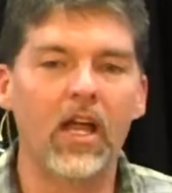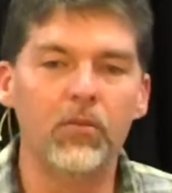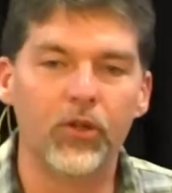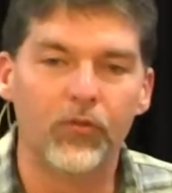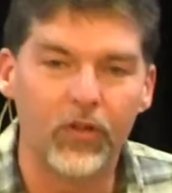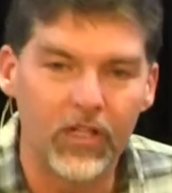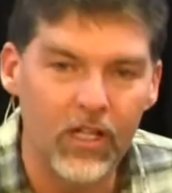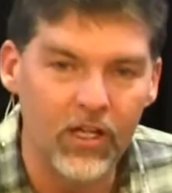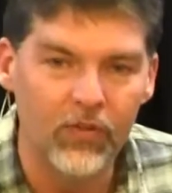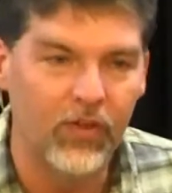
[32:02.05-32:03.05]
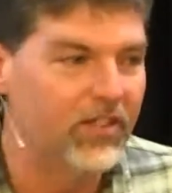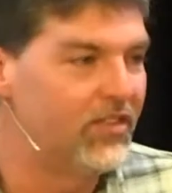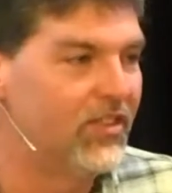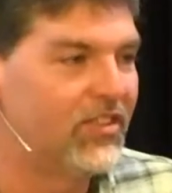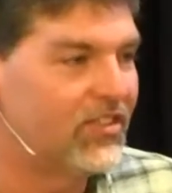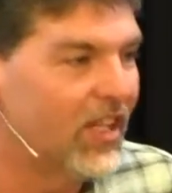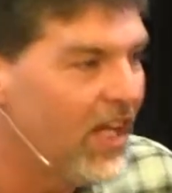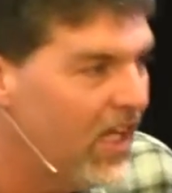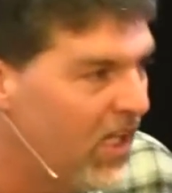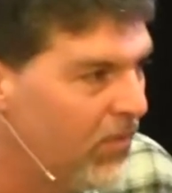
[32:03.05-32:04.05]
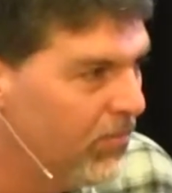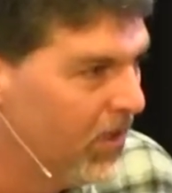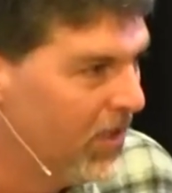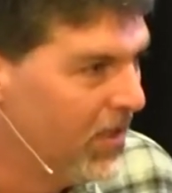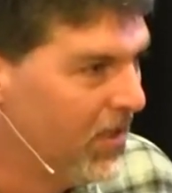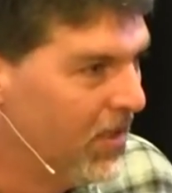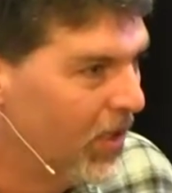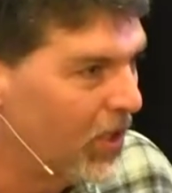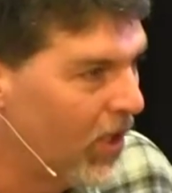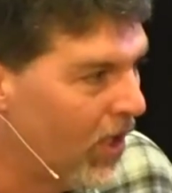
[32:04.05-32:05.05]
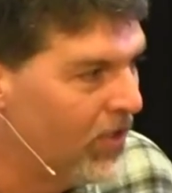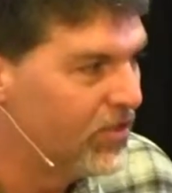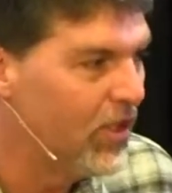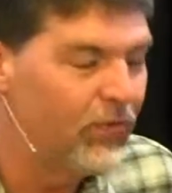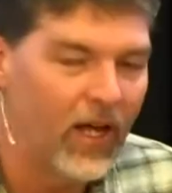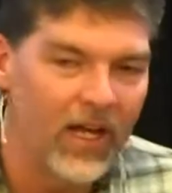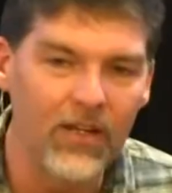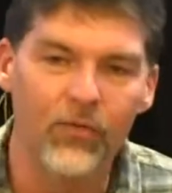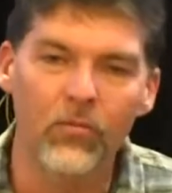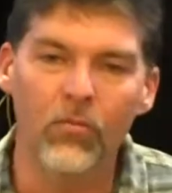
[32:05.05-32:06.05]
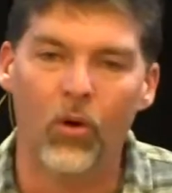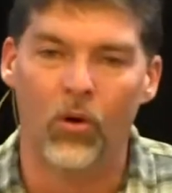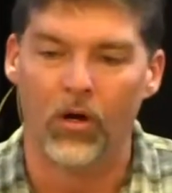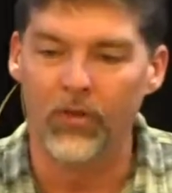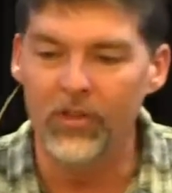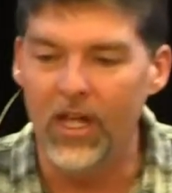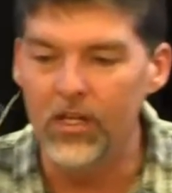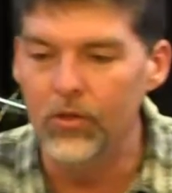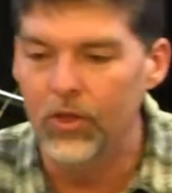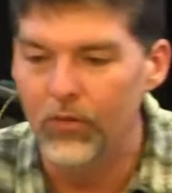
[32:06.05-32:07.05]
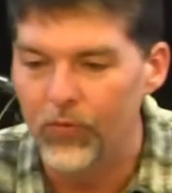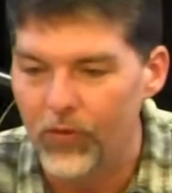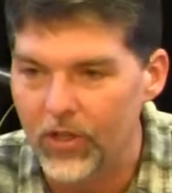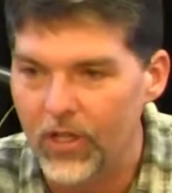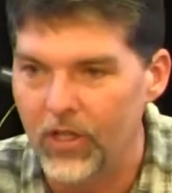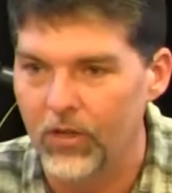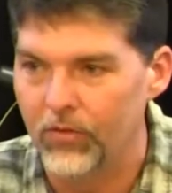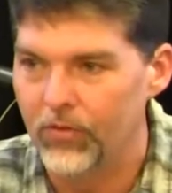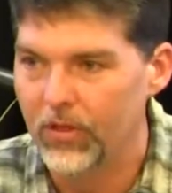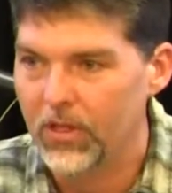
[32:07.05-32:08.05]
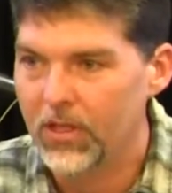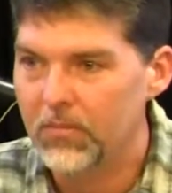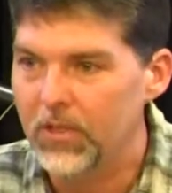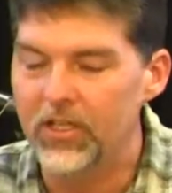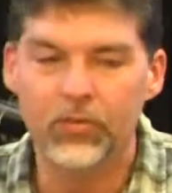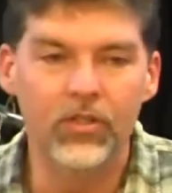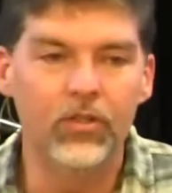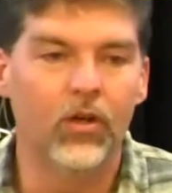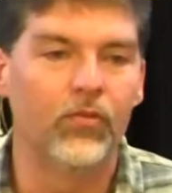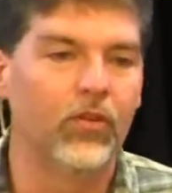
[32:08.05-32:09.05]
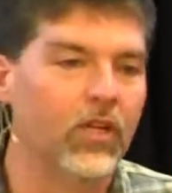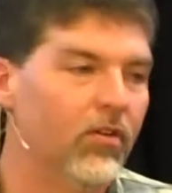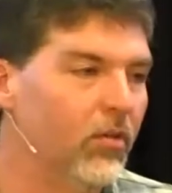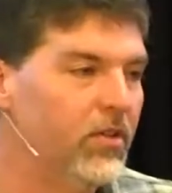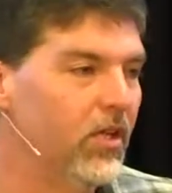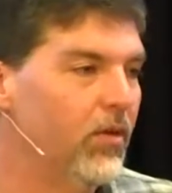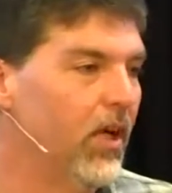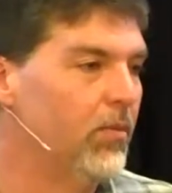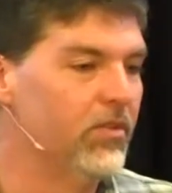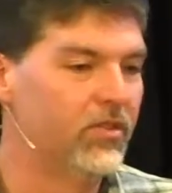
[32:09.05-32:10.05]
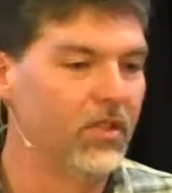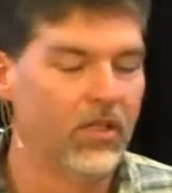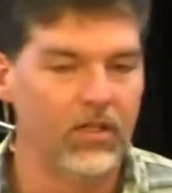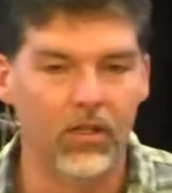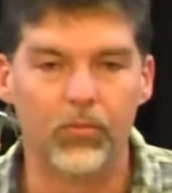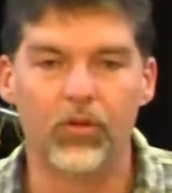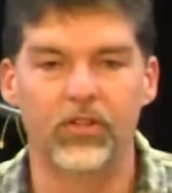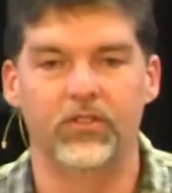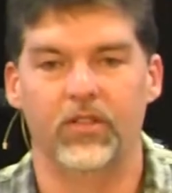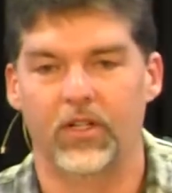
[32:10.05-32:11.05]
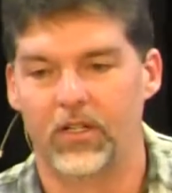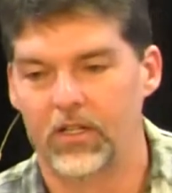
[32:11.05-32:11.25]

able to forgive is the same occurrence, if not even more, the day you can forgive. Because when you don't forgive, let me tell you what happens. You're a prisoner.